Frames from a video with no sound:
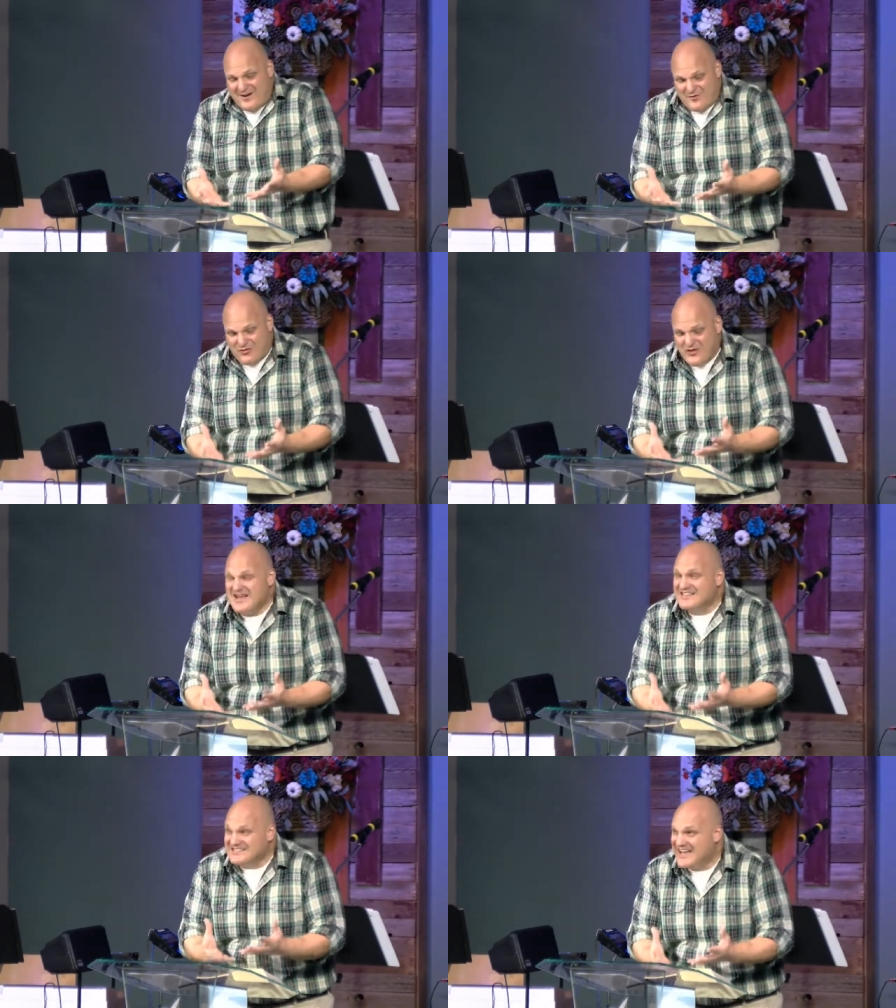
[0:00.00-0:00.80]

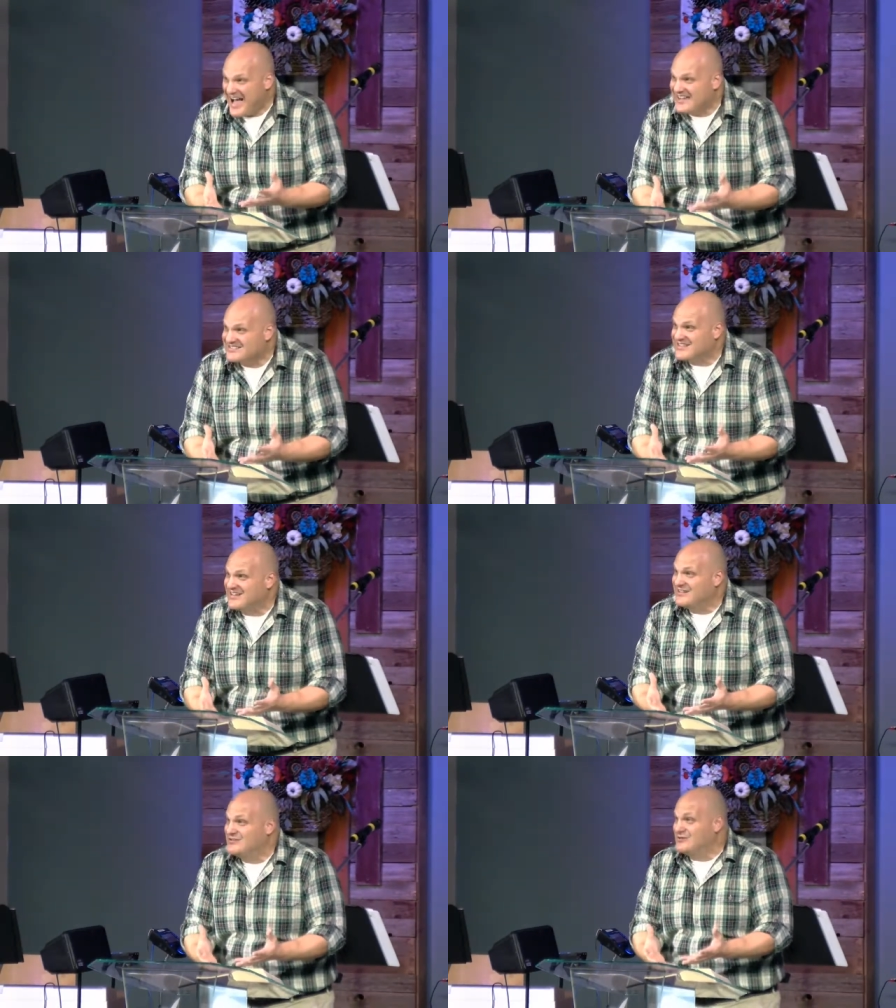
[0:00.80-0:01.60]
things God's going
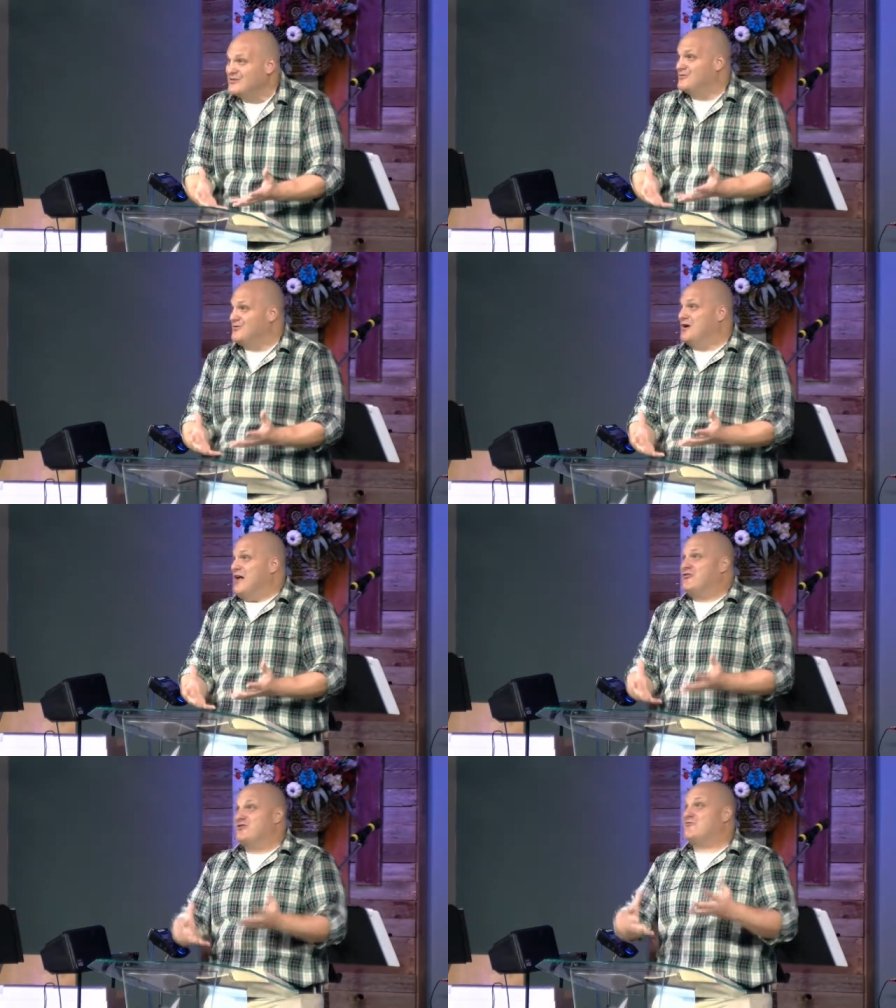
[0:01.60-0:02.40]
to do.
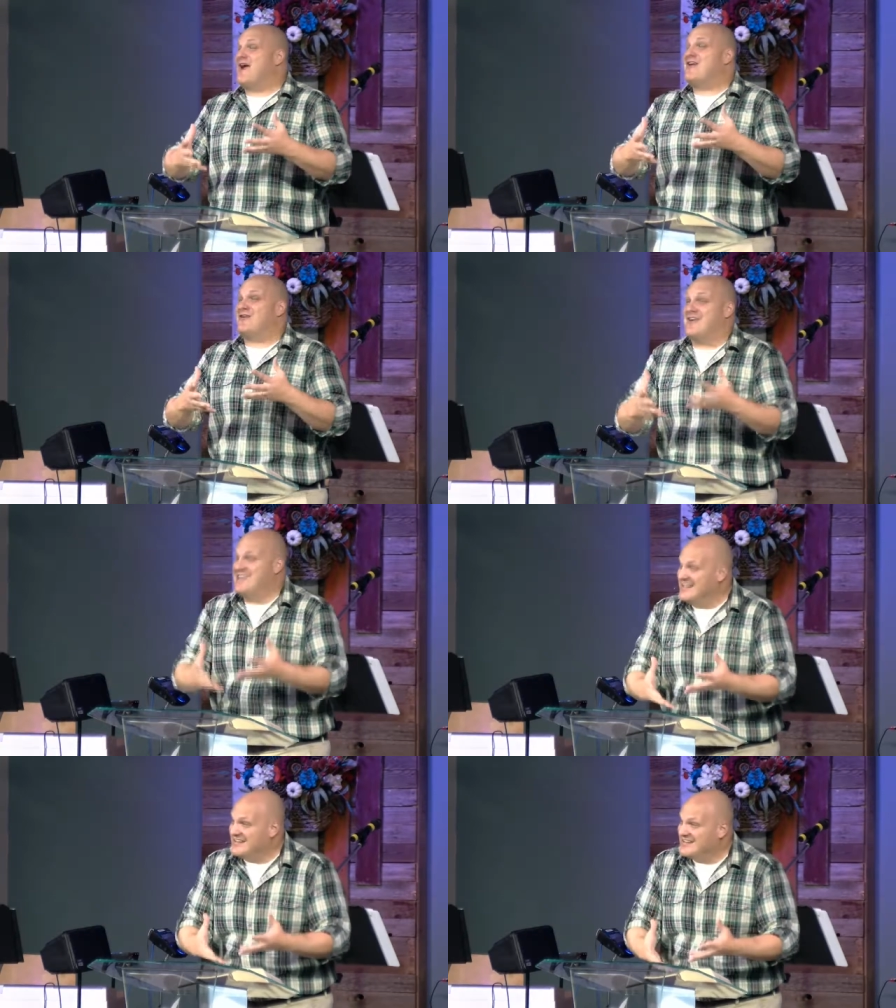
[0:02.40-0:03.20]
The greater
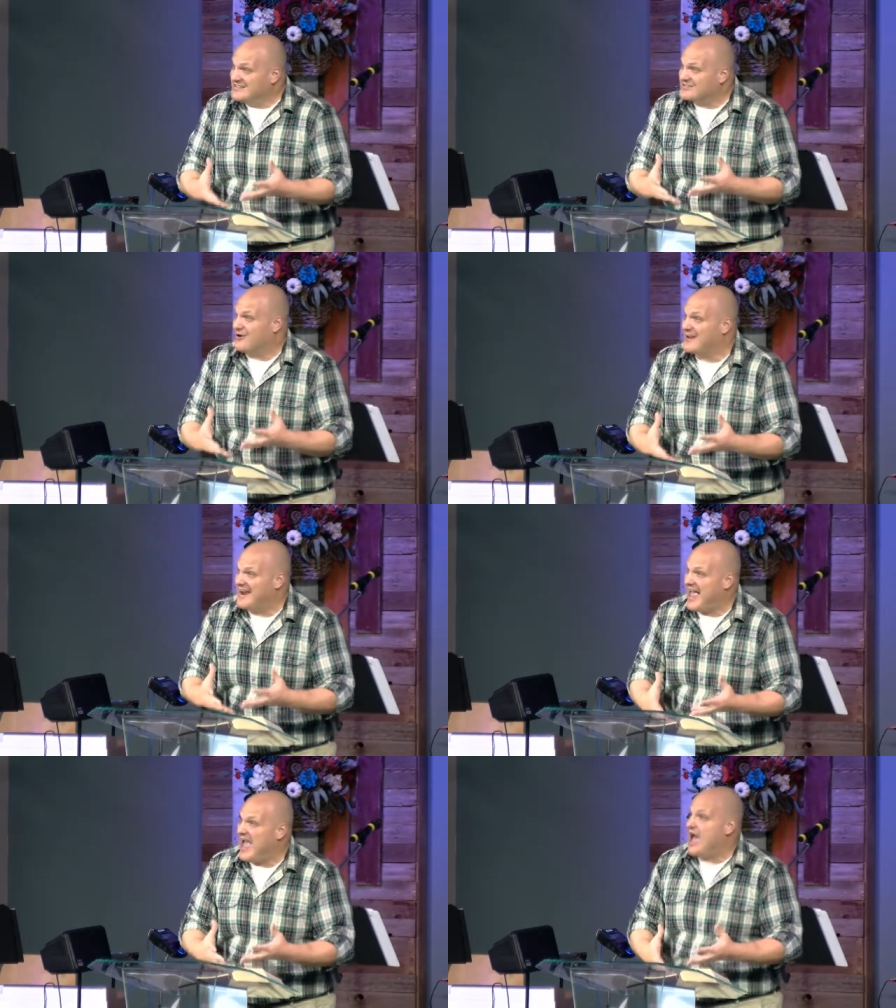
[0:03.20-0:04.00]
healings are going to
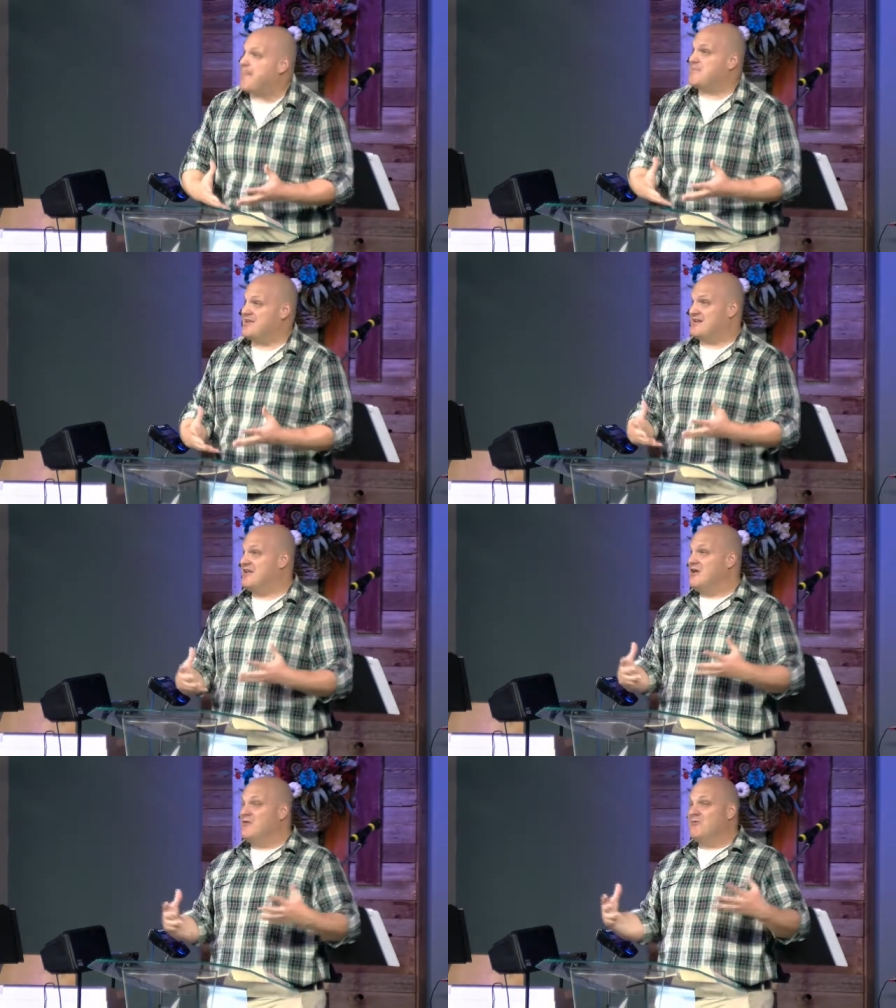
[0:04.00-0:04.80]
happen
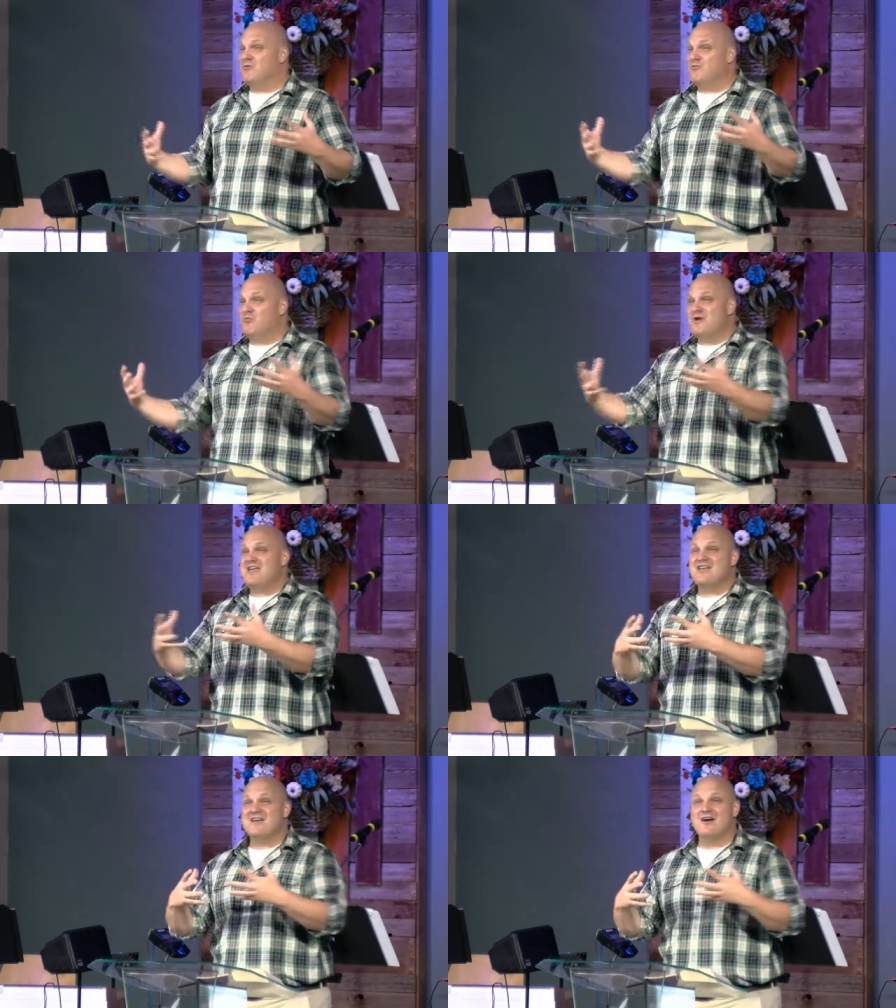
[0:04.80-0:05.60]
when
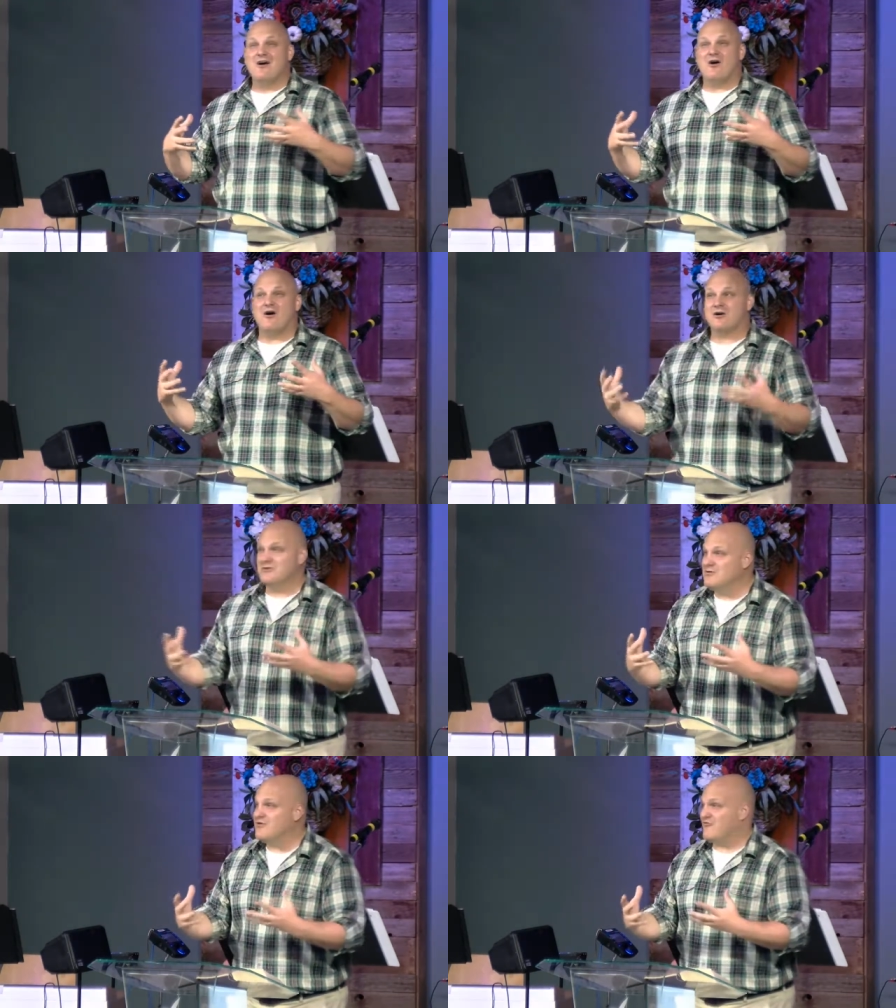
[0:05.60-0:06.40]
we are
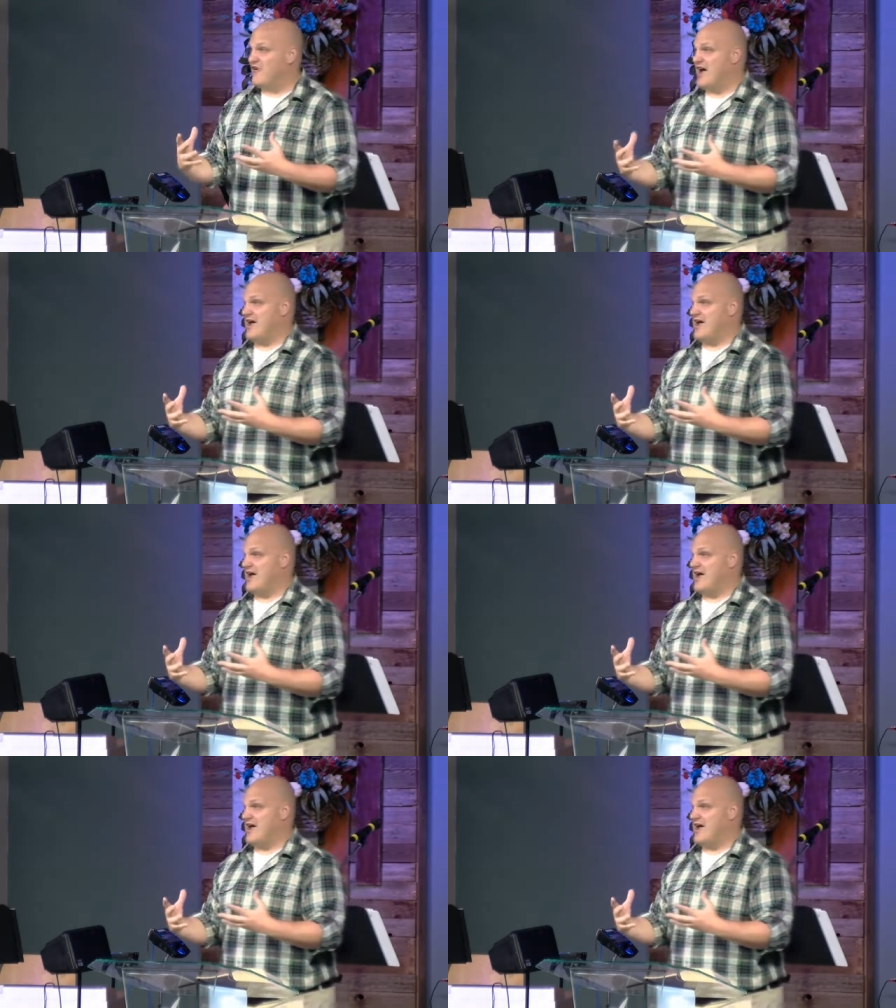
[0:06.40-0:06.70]
unified.